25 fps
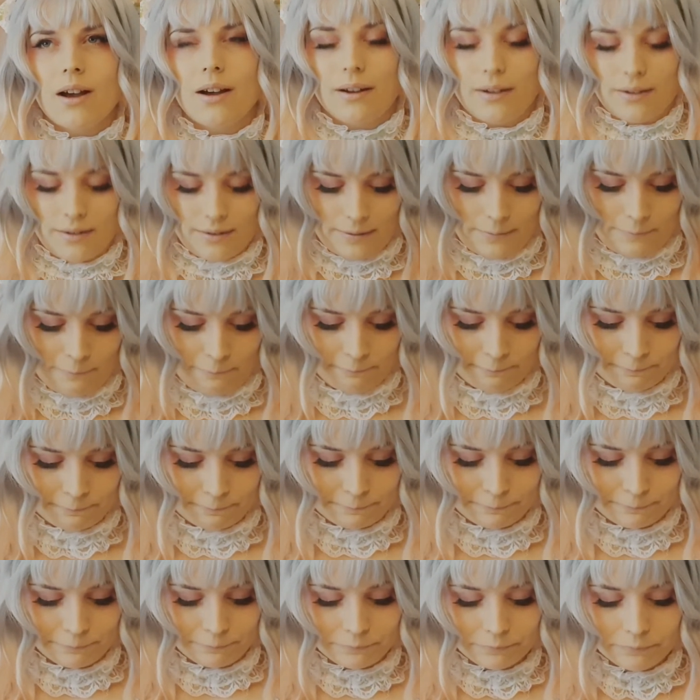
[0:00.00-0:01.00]
um,
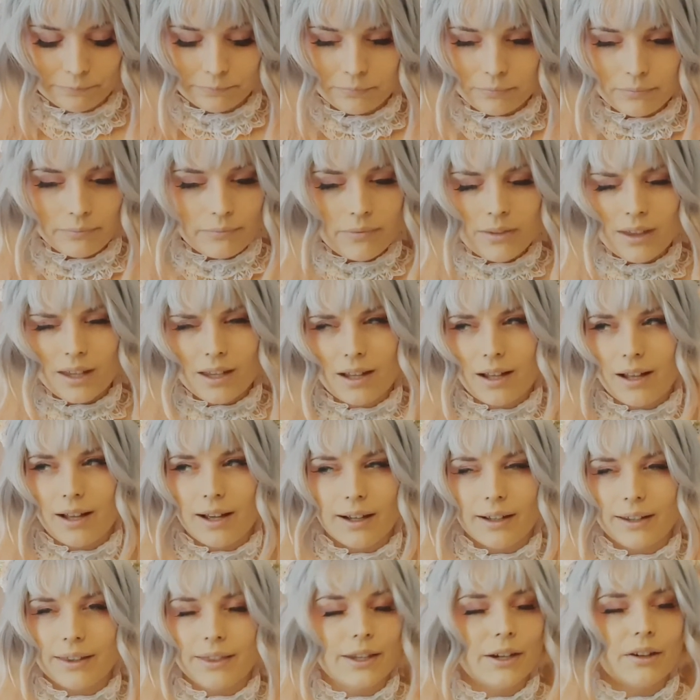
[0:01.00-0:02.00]

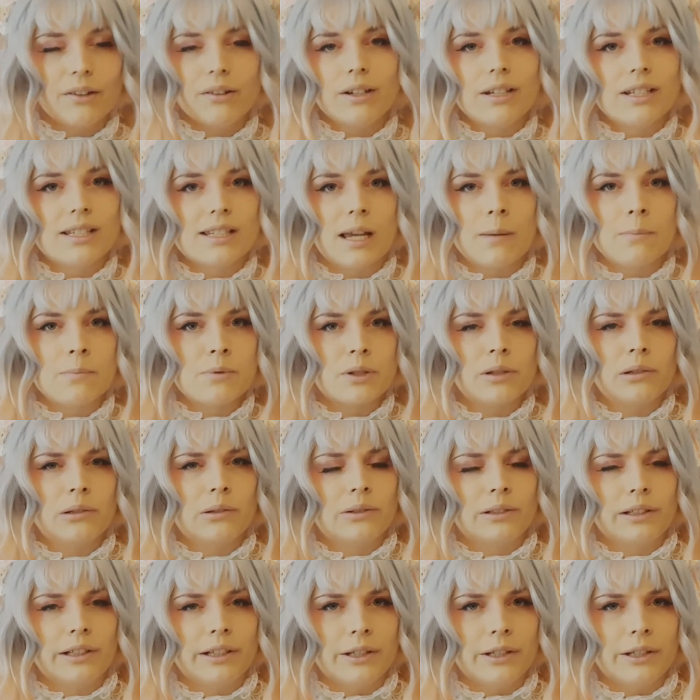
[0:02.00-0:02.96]
there is absolutely